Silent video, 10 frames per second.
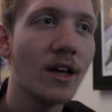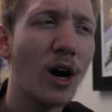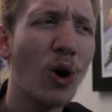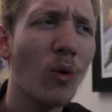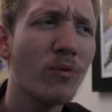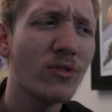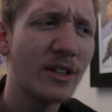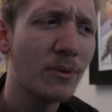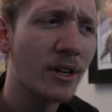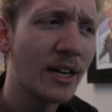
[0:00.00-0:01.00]

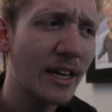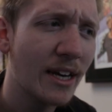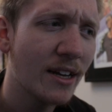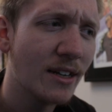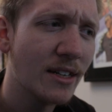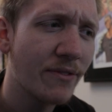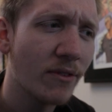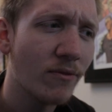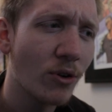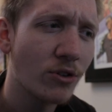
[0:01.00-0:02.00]
hopefully we're going to get a
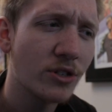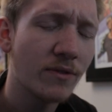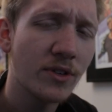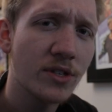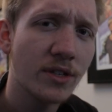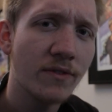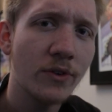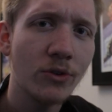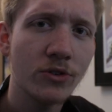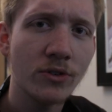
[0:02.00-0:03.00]
different version of this in the
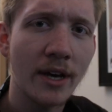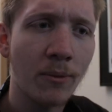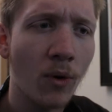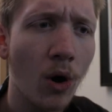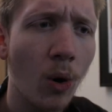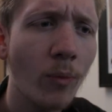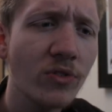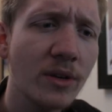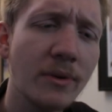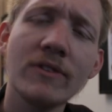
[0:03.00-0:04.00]
future that will
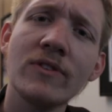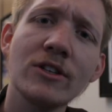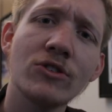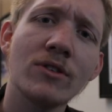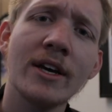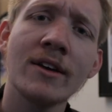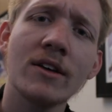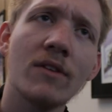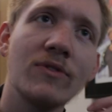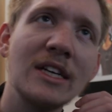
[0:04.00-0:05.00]
hopefully be a
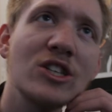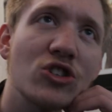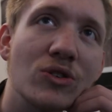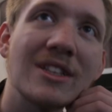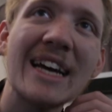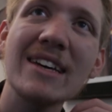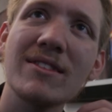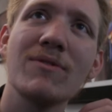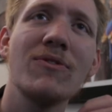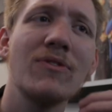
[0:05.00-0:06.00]
feature
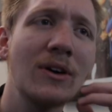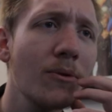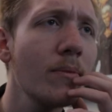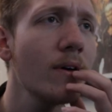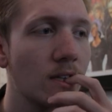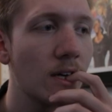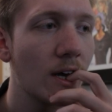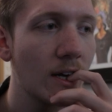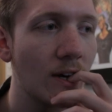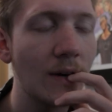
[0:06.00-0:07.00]
length film.
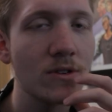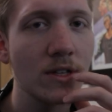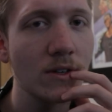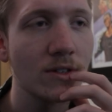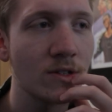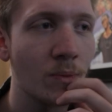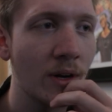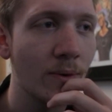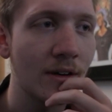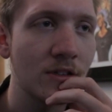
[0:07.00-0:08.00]
I know, I was a little
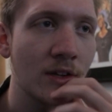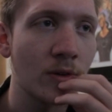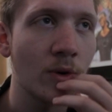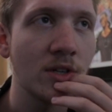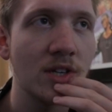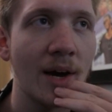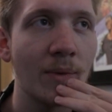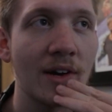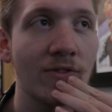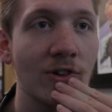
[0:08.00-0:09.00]
disappointed when I saw the runtime
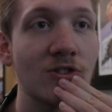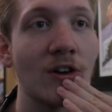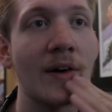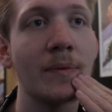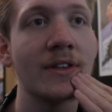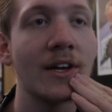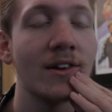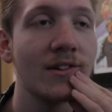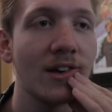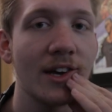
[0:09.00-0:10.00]
when I first saw it, but
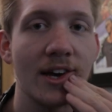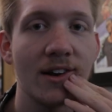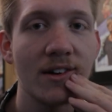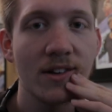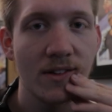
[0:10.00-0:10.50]
then again,